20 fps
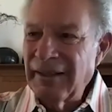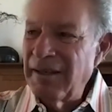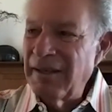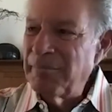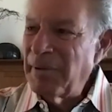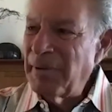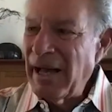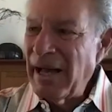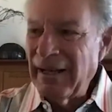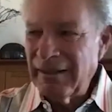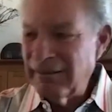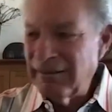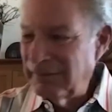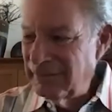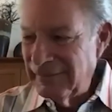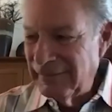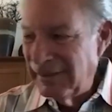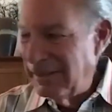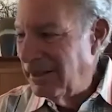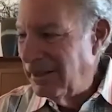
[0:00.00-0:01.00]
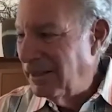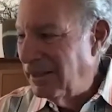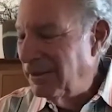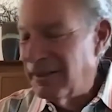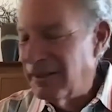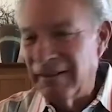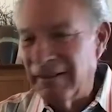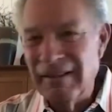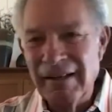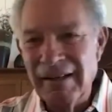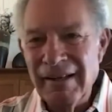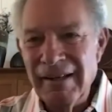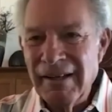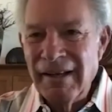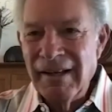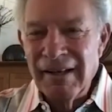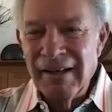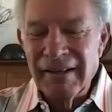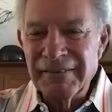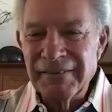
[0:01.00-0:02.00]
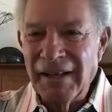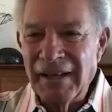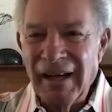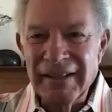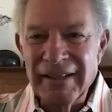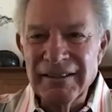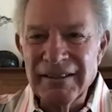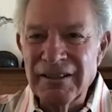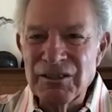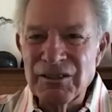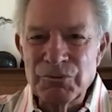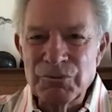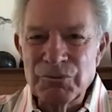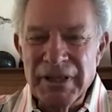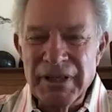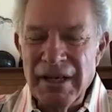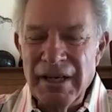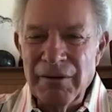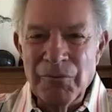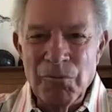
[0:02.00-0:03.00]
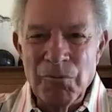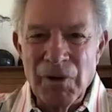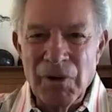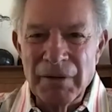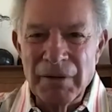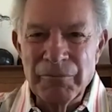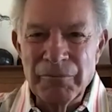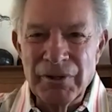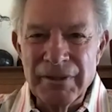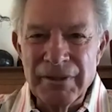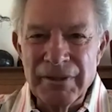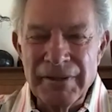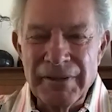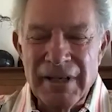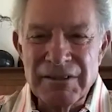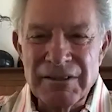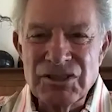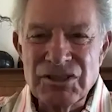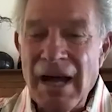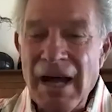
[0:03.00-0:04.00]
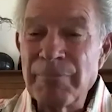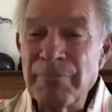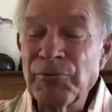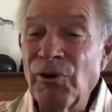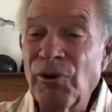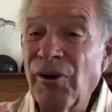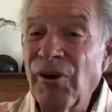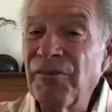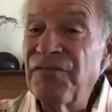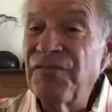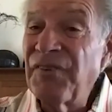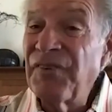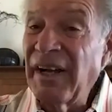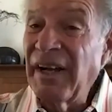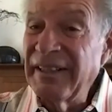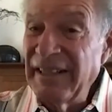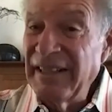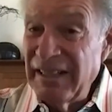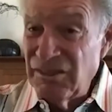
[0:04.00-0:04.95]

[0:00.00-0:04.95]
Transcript: Okay, back in the 90s, we hit one where they stopped all financing,